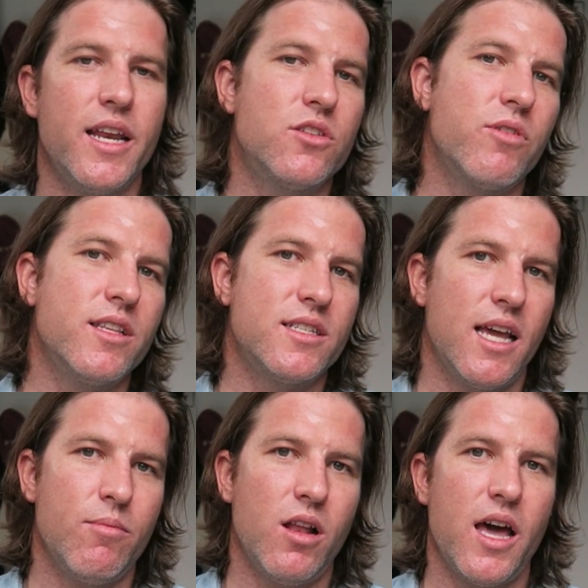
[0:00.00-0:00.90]
Then it's rent
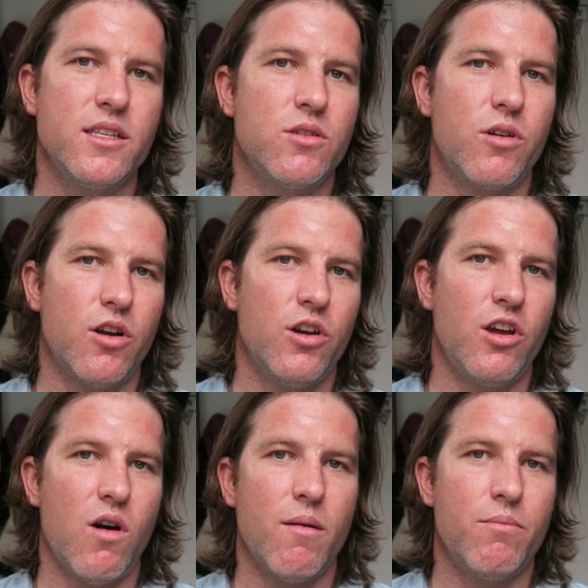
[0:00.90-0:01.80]
stabilized, so it can
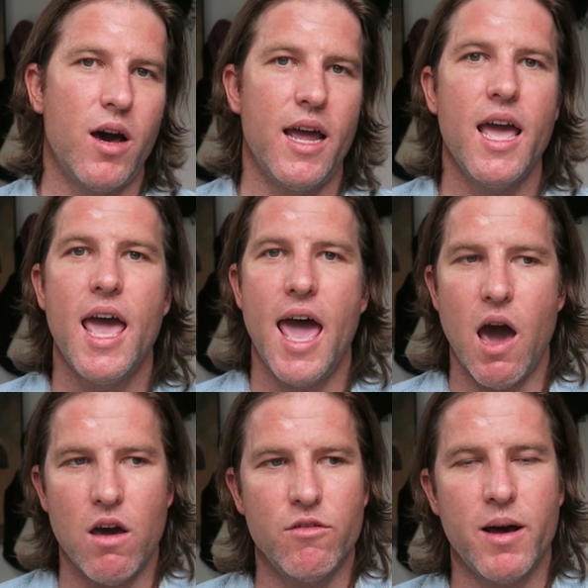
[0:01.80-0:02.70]
only go up by
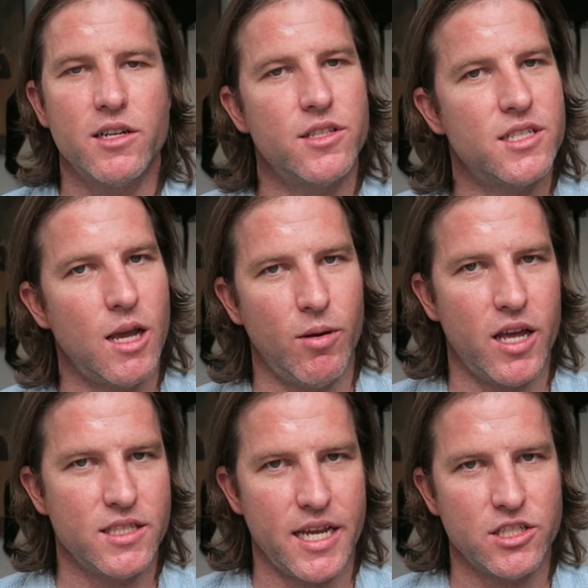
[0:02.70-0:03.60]
however much the
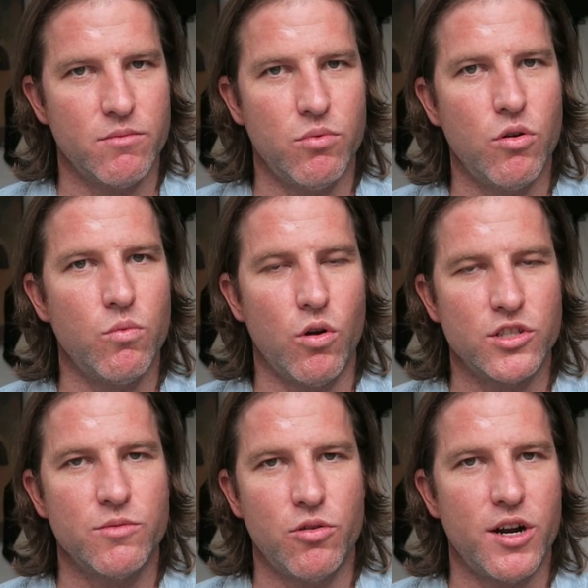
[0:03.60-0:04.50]
stabilization board
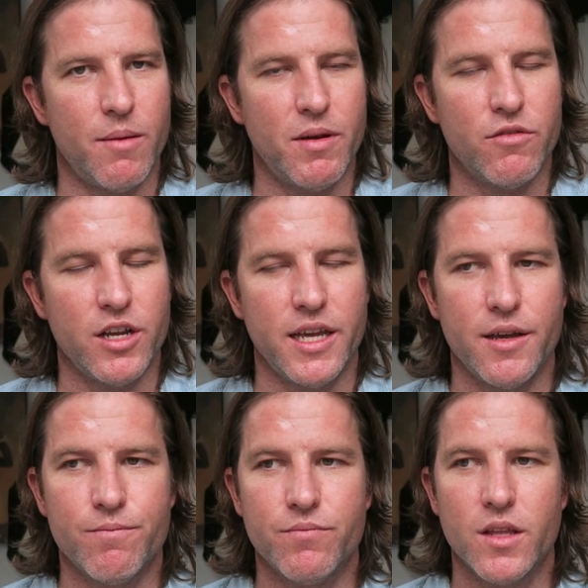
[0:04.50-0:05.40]
wants to put it up every
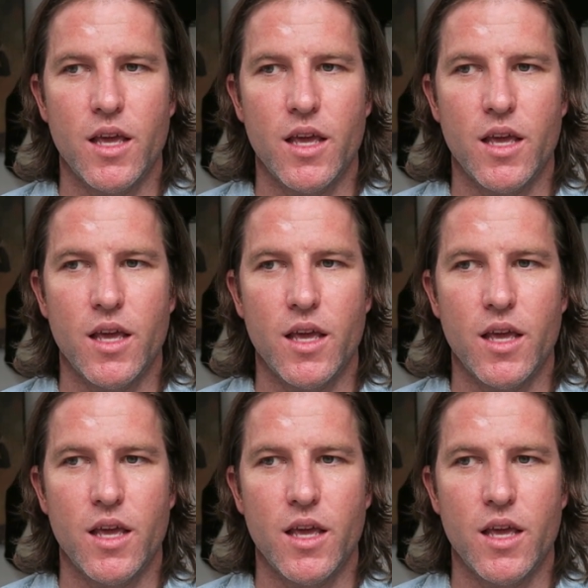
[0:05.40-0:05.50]
year.